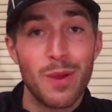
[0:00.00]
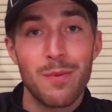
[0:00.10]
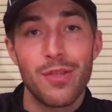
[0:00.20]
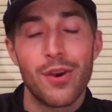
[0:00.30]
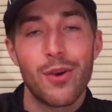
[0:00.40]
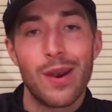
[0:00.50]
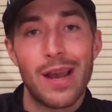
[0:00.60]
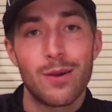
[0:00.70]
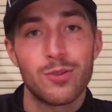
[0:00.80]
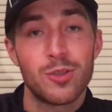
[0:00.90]
maybe that are
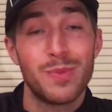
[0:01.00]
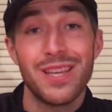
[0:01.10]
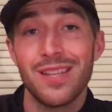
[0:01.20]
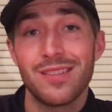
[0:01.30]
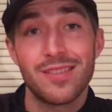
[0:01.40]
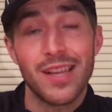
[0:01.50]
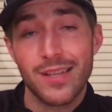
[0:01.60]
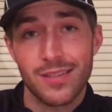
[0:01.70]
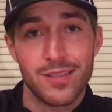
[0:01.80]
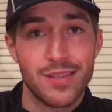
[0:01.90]
around speed
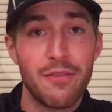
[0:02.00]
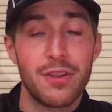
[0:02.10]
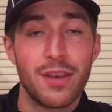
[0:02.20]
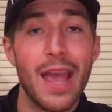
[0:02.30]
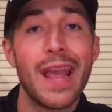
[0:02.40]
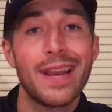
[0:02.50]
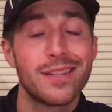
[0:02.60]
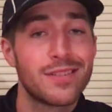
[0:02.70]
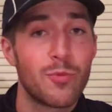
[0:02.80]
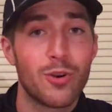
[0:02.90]
6, 7,
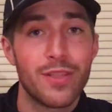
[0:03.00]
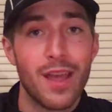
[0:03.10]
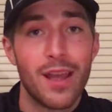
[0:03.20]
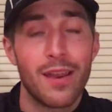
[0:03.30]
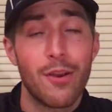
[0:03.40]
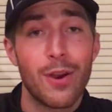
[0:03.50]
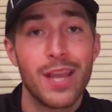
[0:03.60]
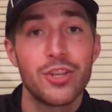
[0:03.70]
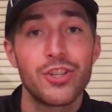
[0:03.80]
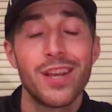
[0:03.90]
8, somewhere in that
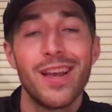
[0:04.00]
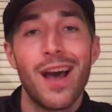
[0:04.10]
range.